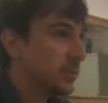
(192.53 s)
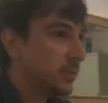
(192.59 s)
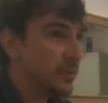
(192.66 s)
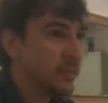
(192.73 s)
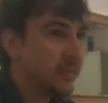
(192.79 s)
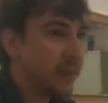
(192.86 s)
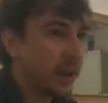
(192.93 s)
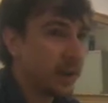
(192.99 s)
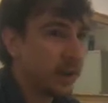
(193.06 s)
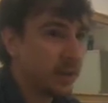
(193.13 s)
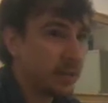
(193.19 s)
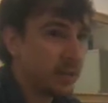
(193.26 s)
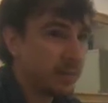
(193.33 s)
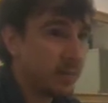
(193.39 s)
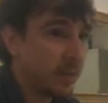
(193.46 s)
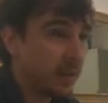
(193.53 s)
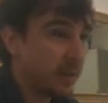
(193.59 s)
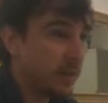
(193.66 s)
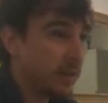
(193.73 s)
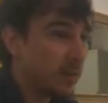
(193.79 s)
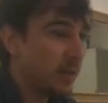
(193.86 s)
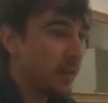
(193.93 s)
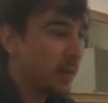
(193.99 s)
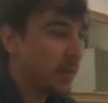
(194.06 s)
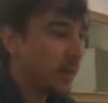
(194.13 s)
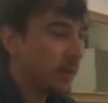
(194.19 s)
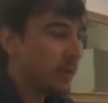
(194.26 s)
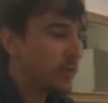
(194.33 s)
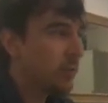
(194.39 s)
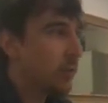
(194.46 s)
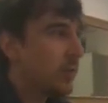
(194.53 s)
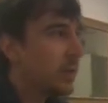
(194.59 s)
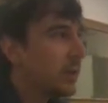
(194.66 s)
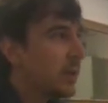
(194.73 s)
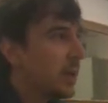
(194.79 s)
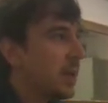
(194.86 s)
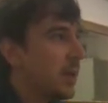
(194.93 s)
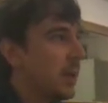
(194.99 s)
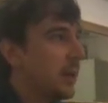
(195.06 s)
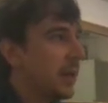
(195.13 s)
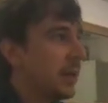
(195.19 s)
Luciferianism is. So, really,